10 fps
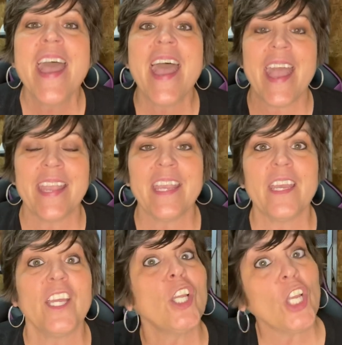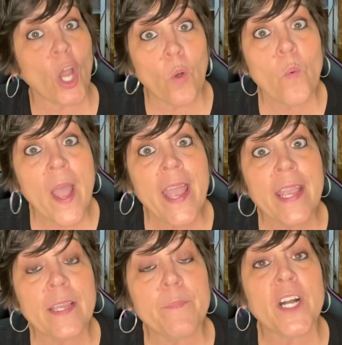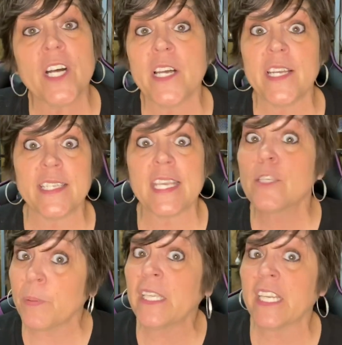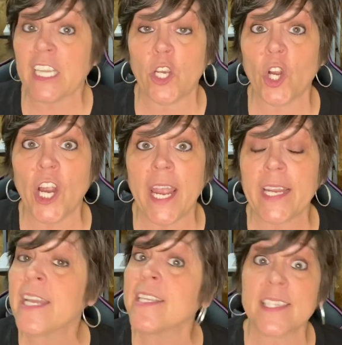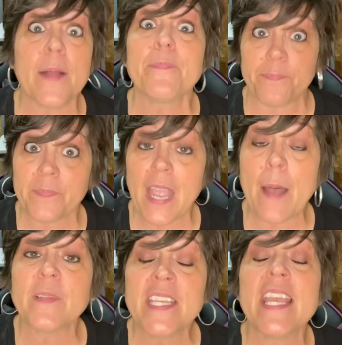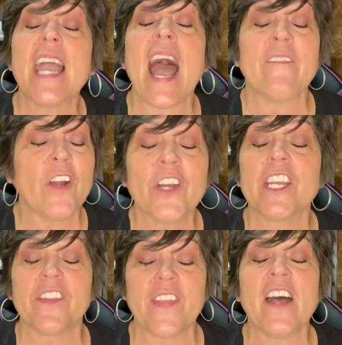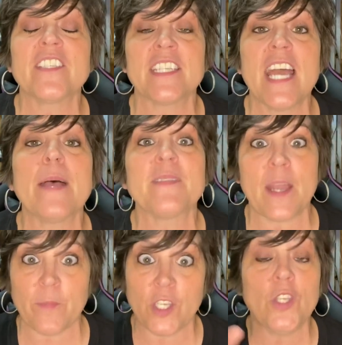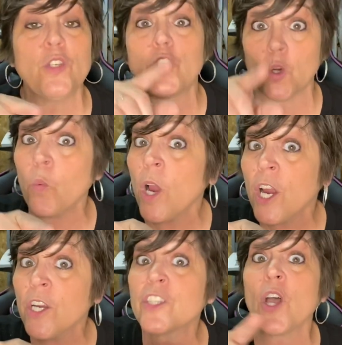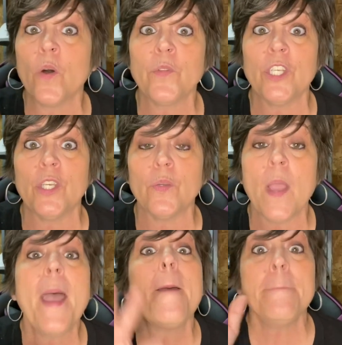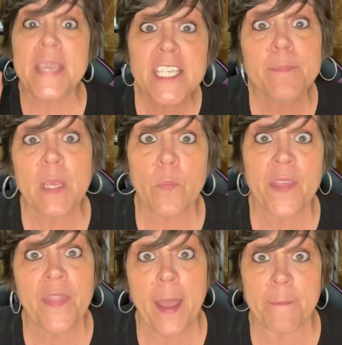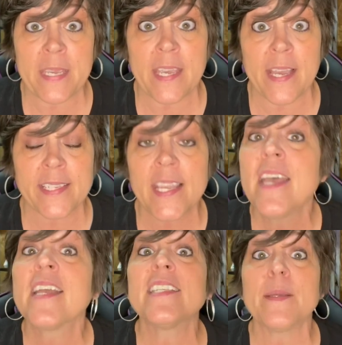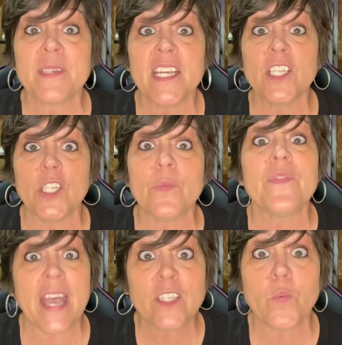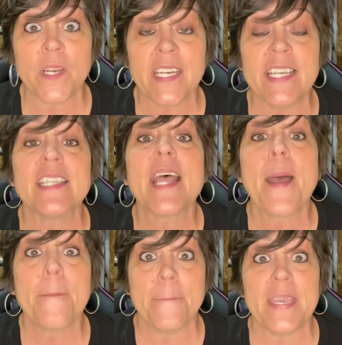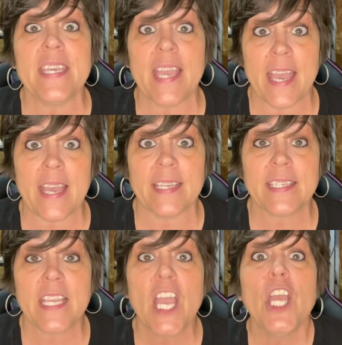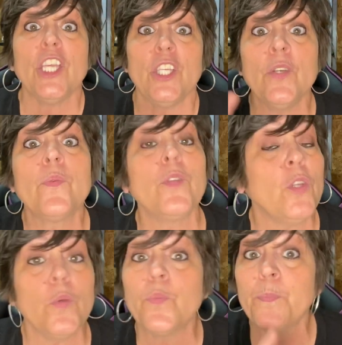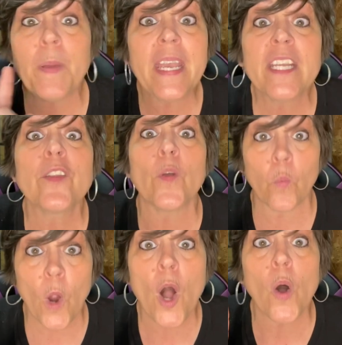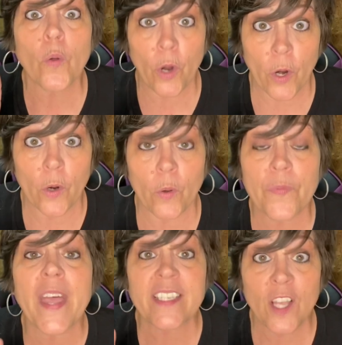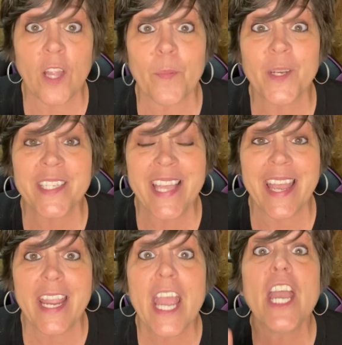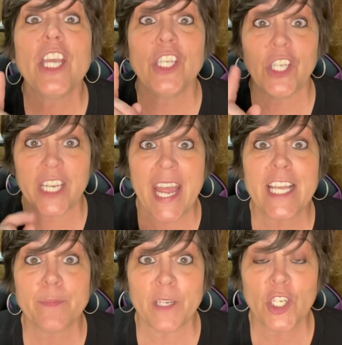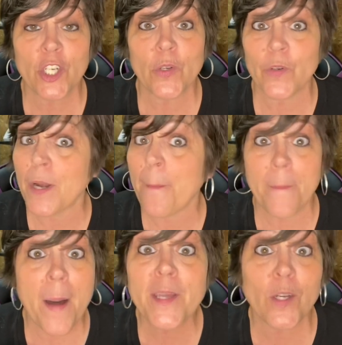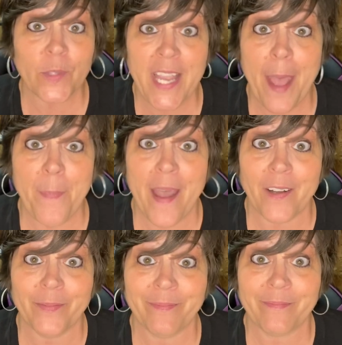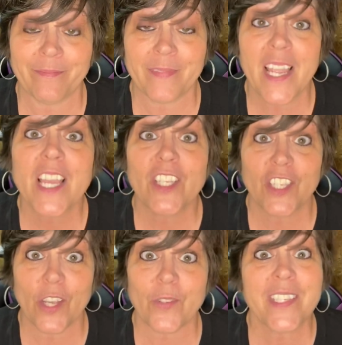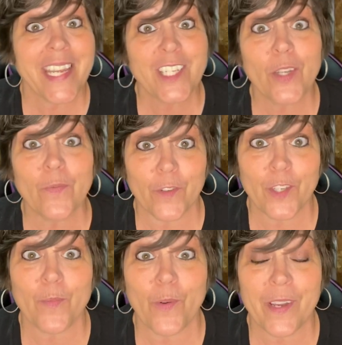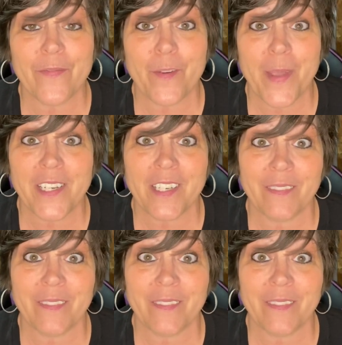and go away because it's politically correct. Because I'm going to tell you, I've heard it 1,000 times, and I'm going to use your words on you. Miss me with that BS. Because I'm telling you, that's what it is. BS. You picked the wrong girl. That's all I'm going to say. You can ask my children. Mama don't tap out. So stay tuned for some more information.